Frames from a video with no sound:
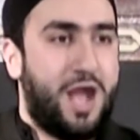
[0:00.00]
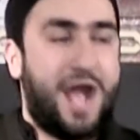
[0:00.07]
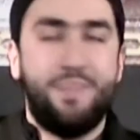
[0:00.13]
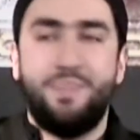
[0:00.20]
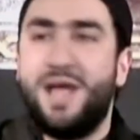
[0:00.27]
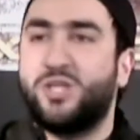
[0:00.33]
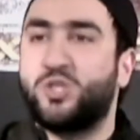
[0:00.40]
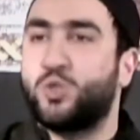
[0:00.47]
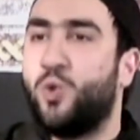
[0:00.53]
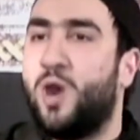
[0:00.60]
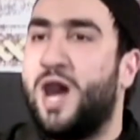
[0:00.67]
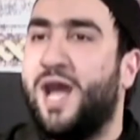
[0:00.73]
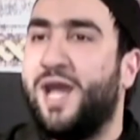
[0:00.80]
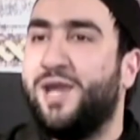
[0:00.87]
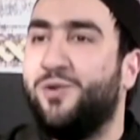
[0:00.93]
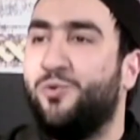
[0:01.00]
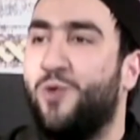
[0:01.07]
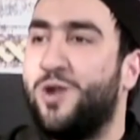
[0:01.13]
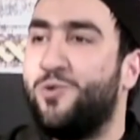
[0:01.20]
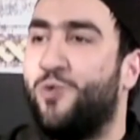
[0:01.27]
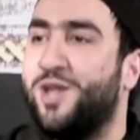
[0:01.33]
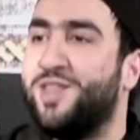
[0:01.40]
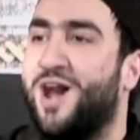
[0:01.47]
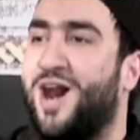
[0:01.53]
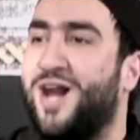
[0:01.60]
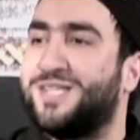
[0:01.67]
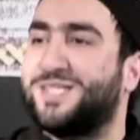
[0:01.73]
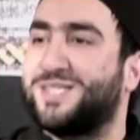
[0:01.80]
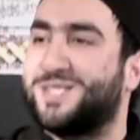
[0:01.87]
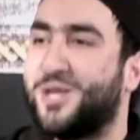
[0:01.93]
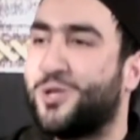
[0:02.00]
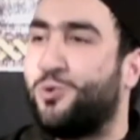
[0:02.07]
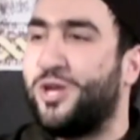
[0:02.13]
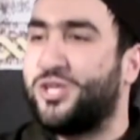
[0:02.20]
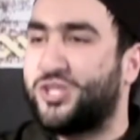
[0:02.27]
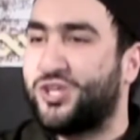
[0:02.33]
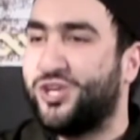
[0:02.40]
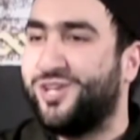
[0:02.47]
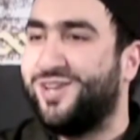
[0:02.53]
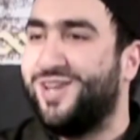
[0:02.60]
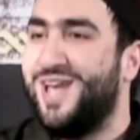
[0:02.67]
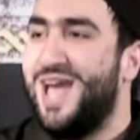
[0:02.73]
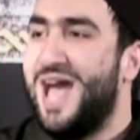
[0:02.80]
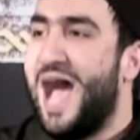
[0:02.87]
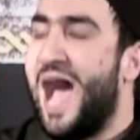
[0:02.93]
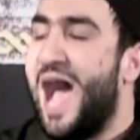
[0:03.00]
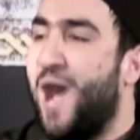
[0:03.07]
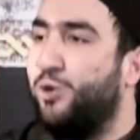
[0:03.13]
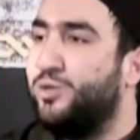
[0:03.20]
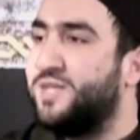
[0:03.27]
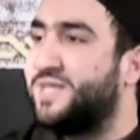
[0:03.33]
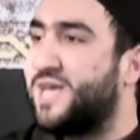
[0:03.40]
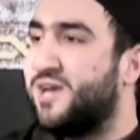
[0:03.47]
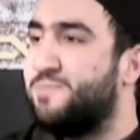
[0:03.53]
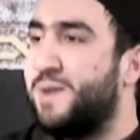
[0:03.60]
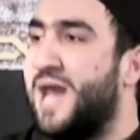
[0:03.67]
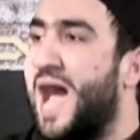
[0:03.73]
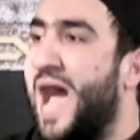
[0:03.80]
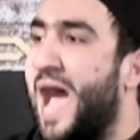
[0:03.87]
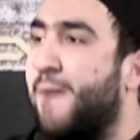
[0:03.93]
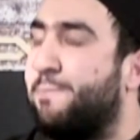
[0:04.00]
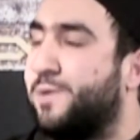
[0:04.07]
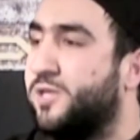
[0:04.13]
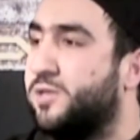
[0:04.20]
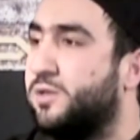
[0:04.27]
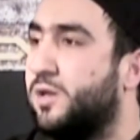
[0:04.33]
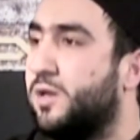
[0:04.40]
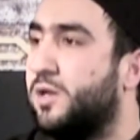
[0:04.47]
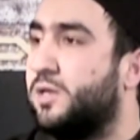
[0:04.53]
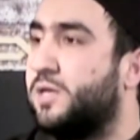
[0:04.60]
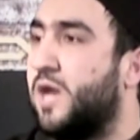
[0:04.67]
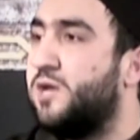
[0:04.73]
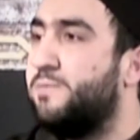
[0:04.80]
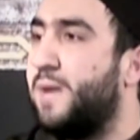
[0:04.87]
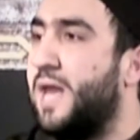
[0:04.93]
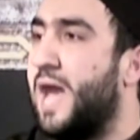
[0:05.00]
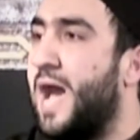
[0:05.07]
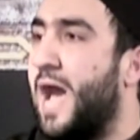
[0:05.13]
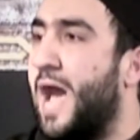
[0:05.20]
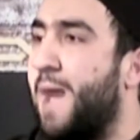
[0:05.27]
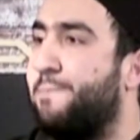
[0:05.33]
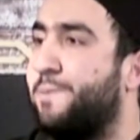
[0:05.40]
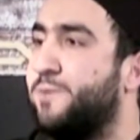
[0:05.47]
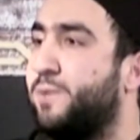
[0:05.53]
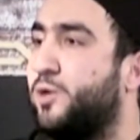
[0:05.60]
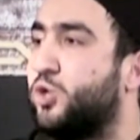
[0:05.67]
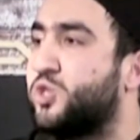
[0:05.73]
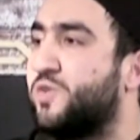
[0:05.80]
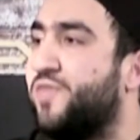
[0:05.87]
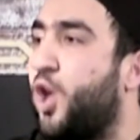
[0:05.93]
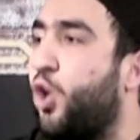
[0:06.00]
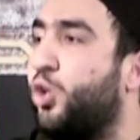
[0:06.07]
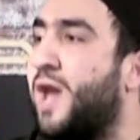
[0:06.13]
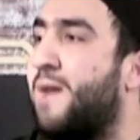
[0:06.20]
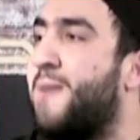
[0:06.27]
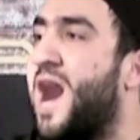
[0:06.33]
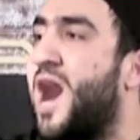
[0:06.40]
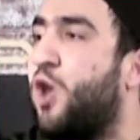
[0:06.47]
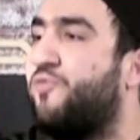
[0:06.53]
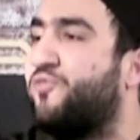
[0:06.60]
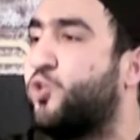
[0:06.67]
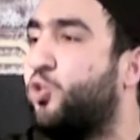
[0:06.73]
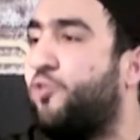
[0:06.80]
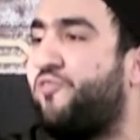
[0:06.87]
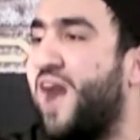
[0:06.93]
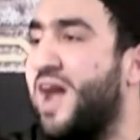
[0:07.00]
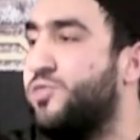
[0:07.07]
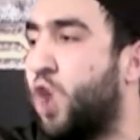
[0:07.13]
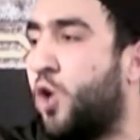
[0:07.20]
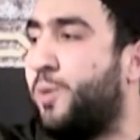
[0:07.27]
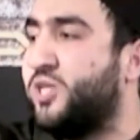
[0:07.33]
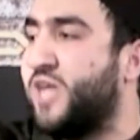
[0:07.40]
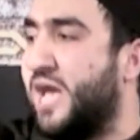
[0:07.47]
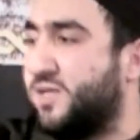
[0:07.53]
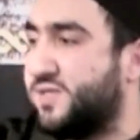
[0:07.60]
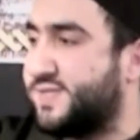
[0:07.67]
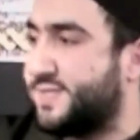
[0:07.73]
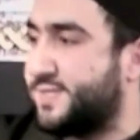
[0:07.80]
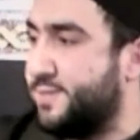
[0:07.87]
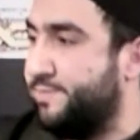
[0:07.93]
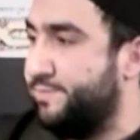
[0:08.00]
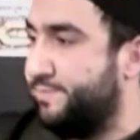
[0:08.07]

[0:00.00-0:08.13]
And that's why when one asks the question, how did Karbala happen? Karbala happened because of the ulama of Kufa and nobody else.